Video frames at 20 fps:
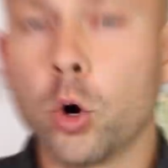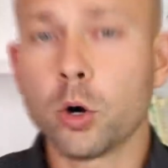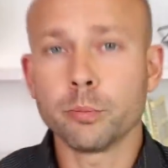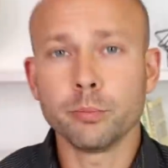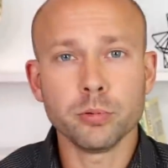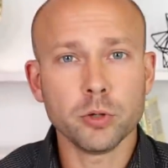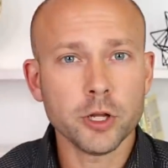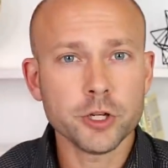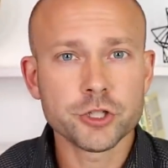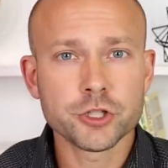or
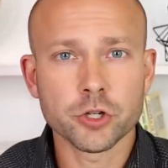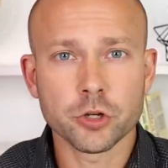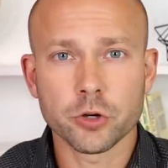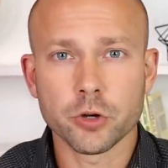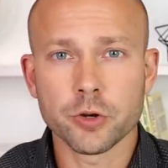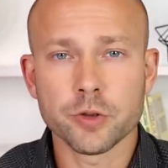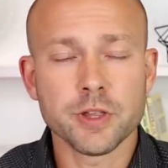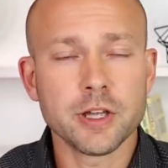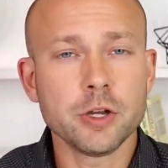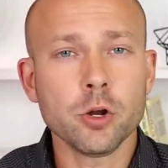blood
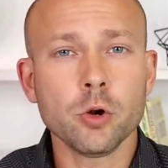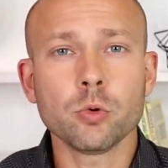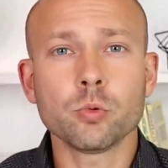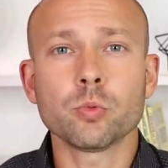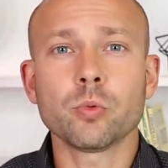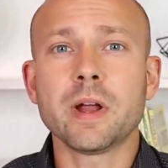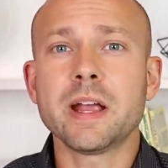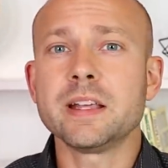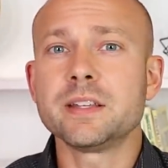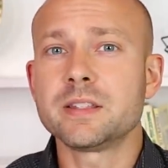sugar. They
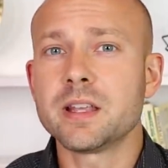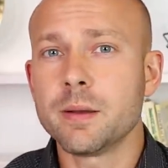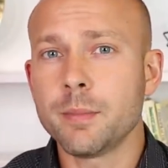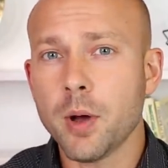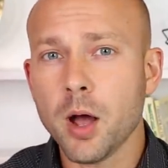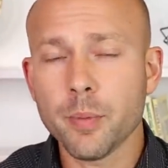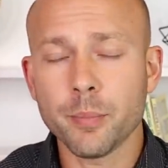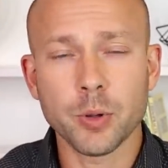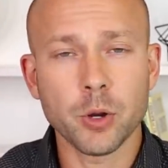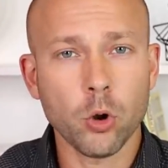don't raise
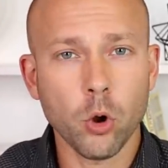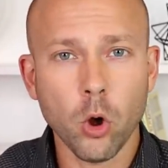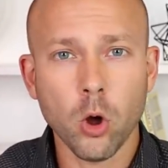them up at